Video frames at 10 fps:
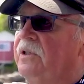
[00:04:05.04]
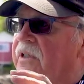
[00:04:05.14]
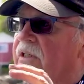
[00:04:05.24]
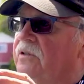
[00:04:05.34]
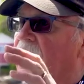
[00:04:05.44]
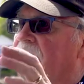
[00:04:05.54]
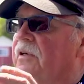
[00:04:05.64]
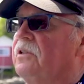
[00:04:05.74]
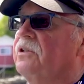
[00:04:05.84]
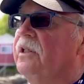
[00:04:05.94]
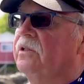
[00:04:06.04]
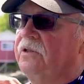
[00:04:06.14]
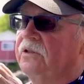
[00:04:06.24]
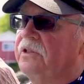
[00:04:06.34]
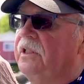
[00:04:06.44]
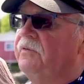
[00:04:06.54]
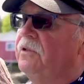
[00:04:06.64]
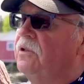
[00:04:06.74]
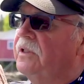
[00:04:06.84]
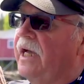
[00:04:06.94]
when you get off Arch Tickle, you see, if
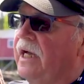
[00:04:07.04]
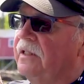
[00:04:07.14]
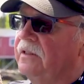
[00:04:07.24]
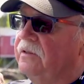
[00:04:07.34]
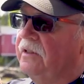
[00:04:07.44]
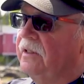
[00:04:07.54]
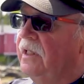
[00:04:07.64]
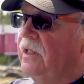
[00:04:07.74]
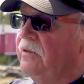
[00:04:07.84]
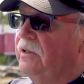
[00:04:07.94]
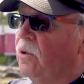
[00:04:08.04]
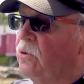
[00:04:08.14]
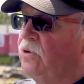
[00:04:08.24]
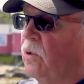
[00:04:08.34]
you look at it, the old